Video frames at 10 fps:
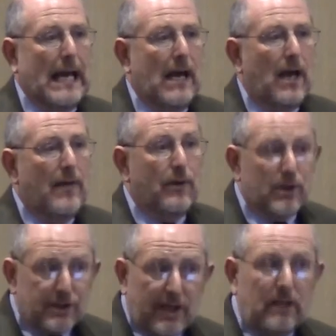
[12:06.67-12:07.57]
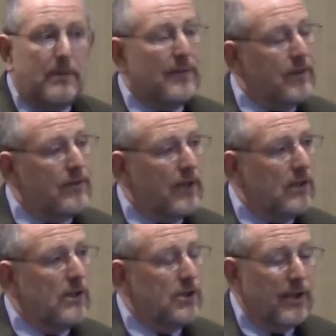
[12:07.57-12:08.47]
and they're excited about the
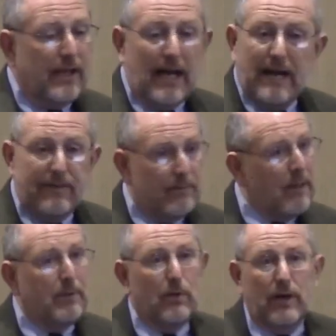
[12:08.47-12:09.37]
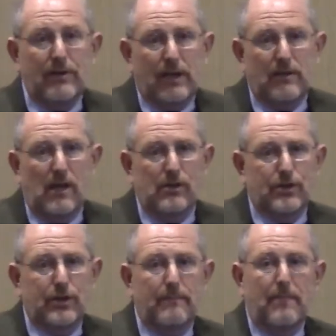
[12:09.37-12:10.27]
technology they have, and it may be great
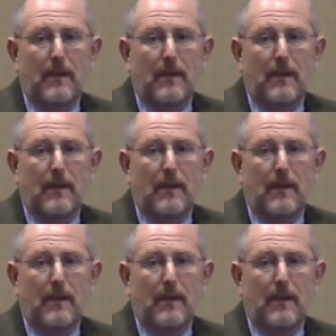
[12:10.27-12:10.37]
technology,